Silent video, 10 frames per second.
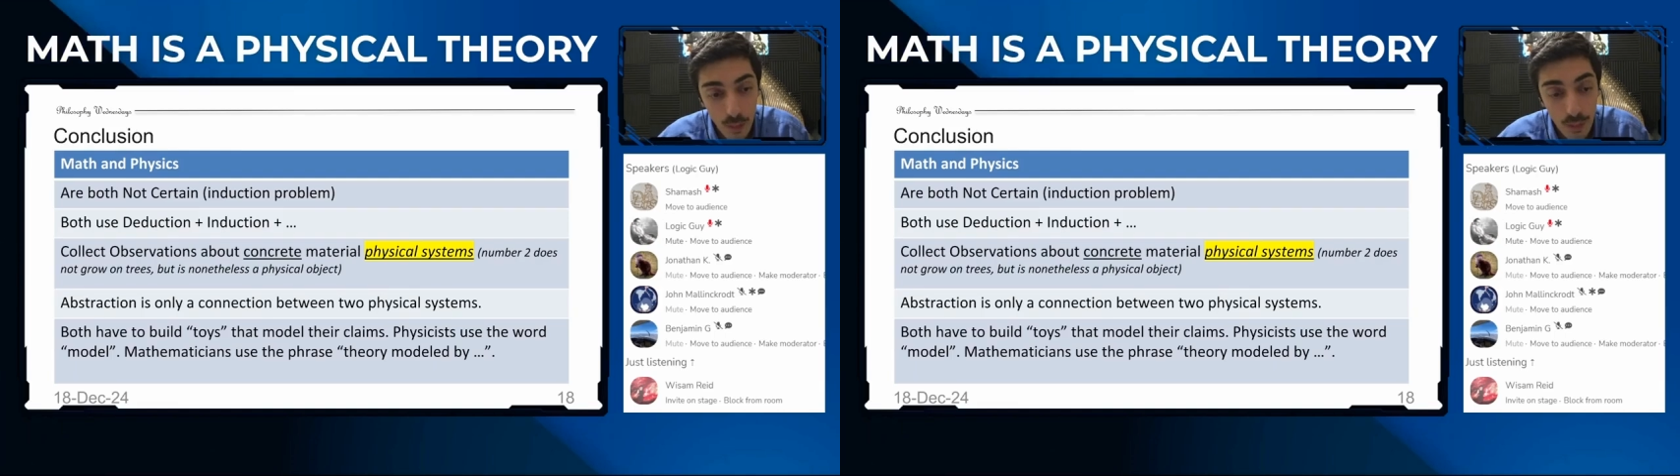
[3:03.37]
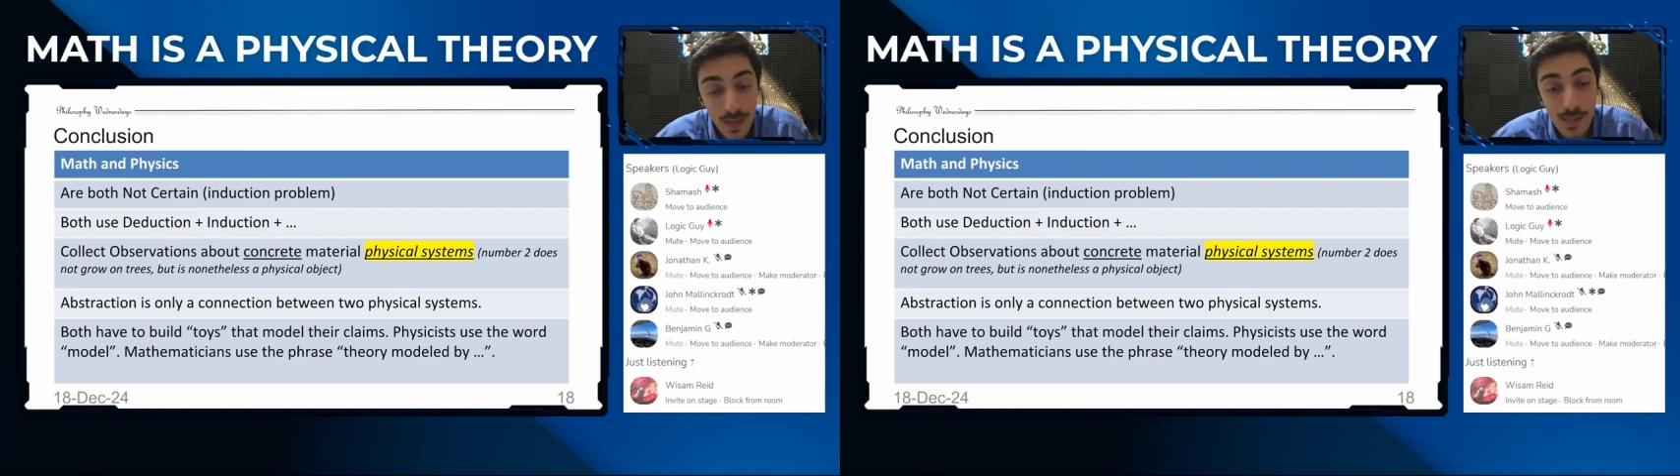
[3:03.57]

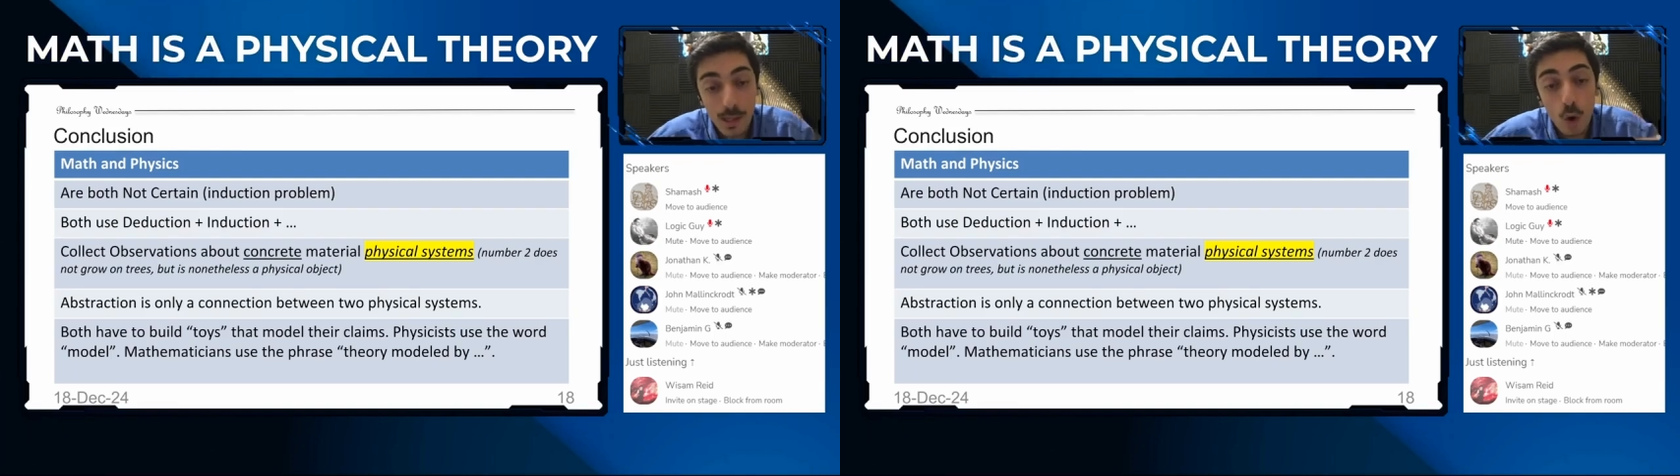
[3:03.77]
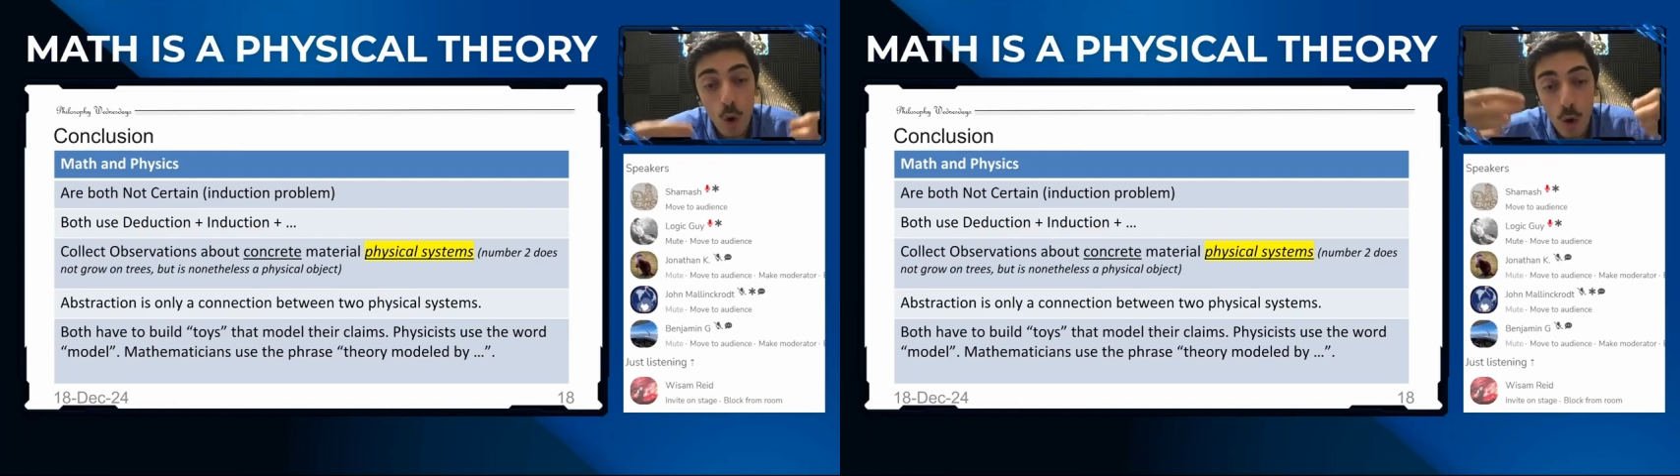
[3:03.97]
There's
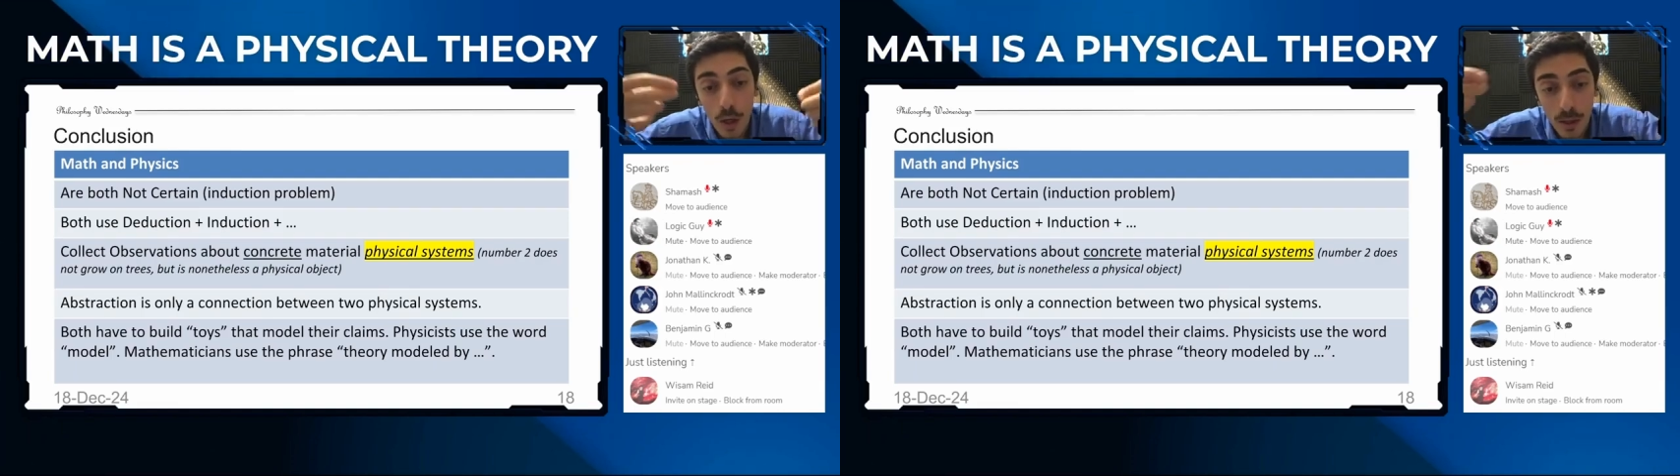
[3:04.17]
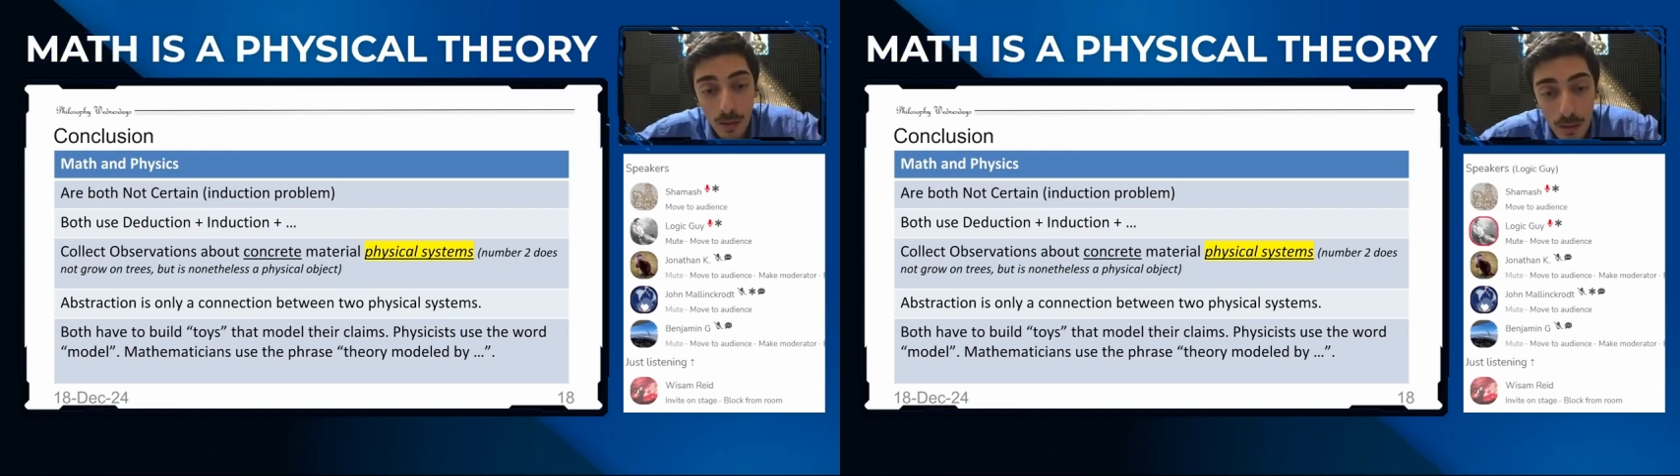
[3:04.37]
a
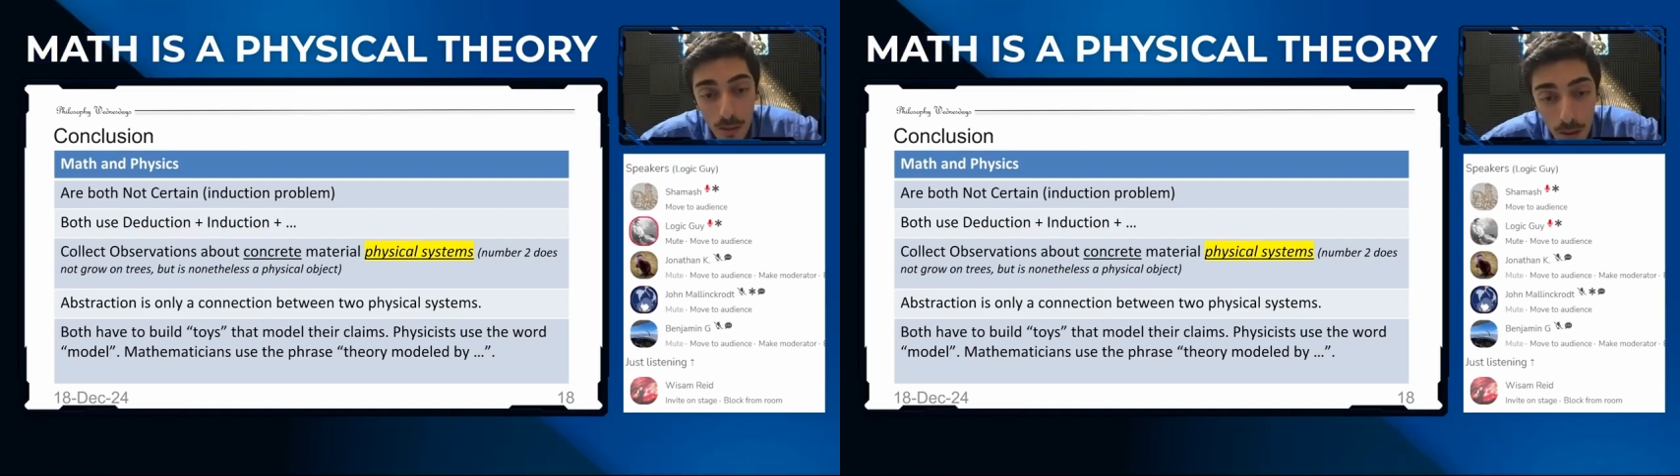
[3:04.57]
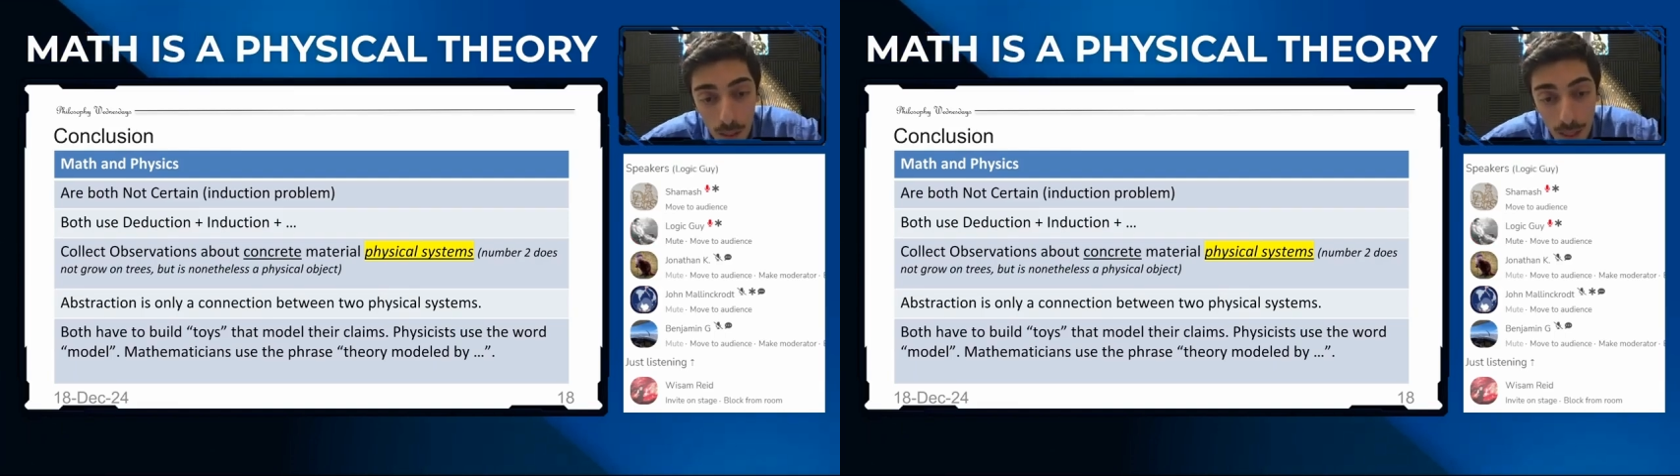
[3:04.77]
toy
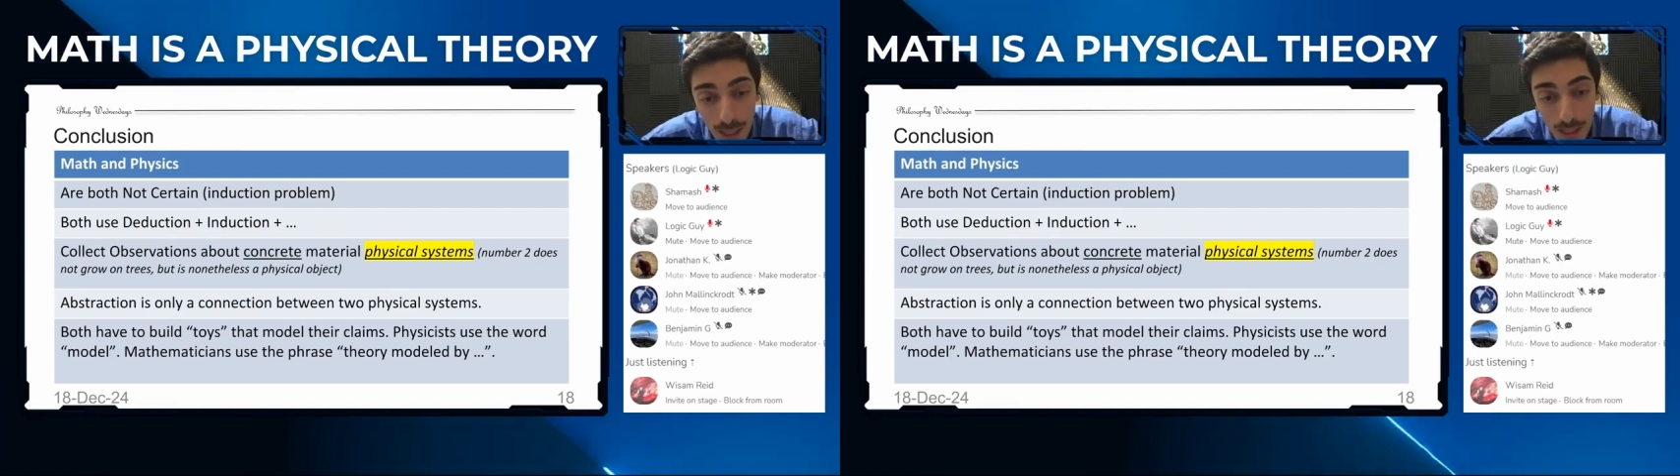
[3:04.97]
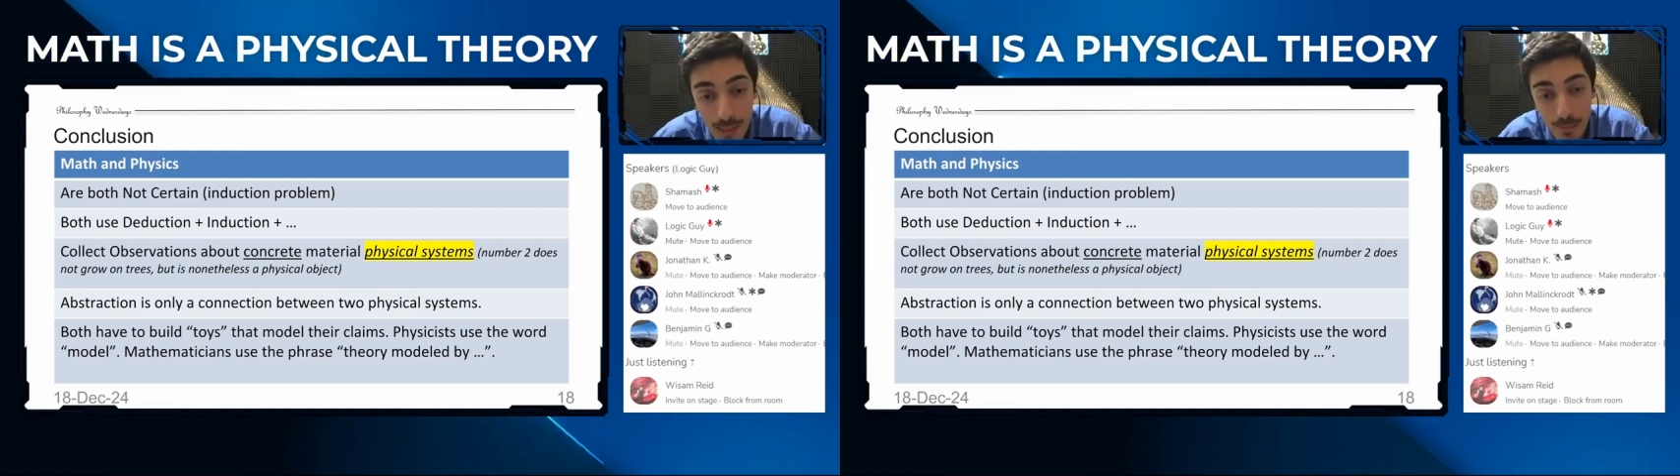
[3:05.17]

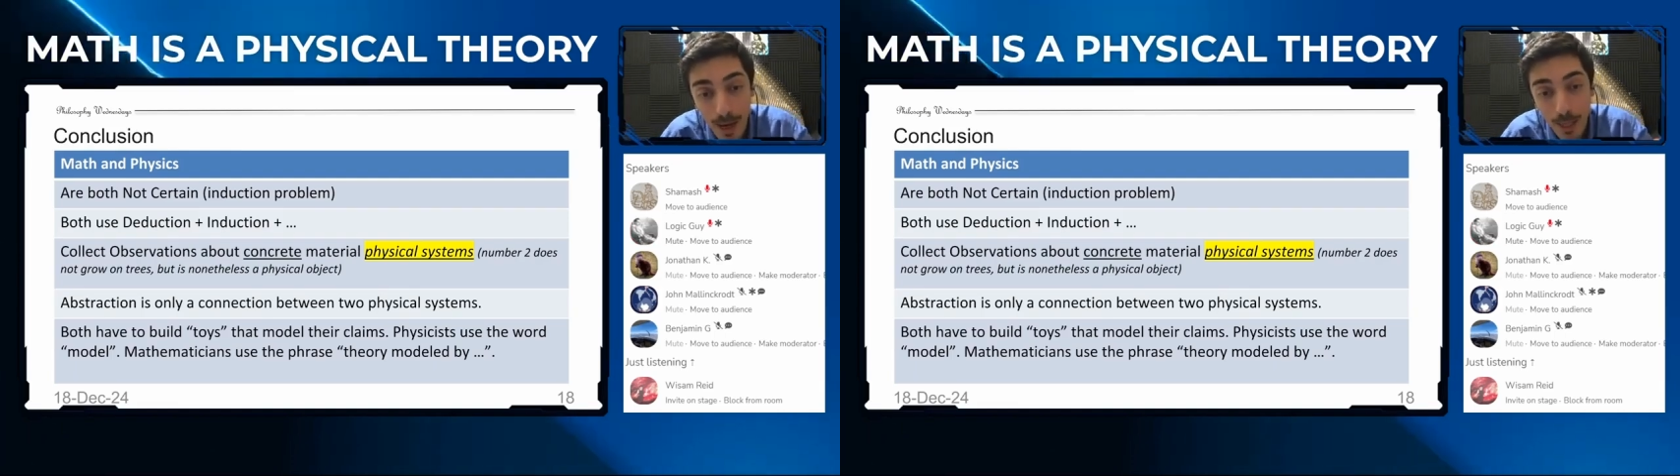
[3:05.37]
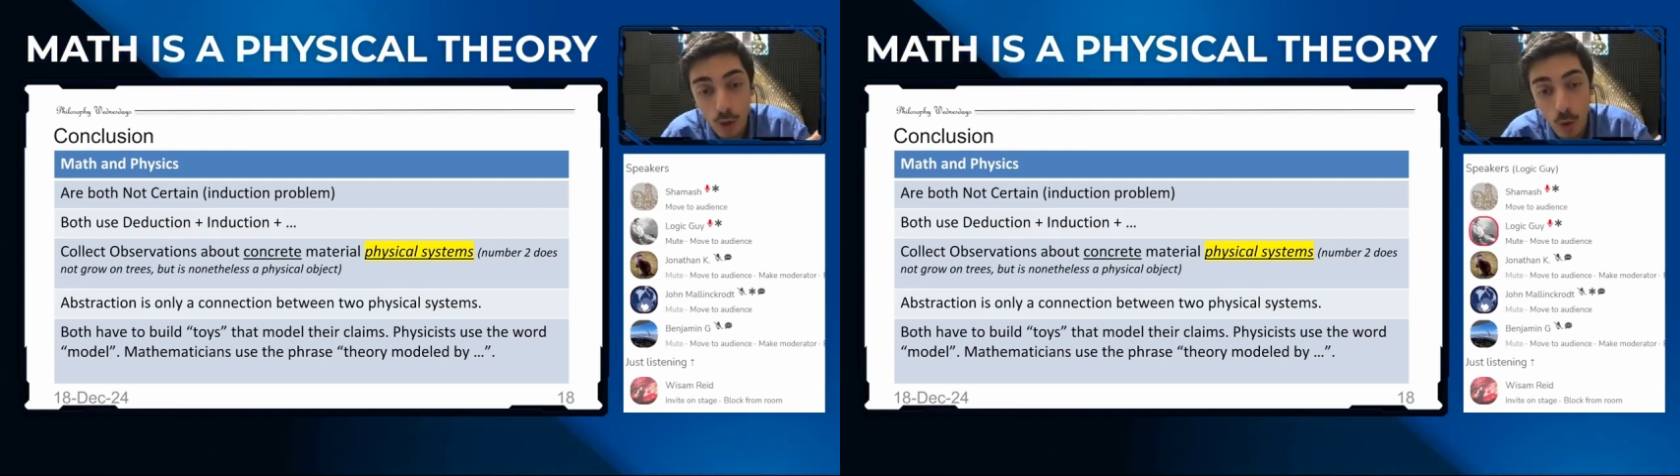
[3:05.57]
that is my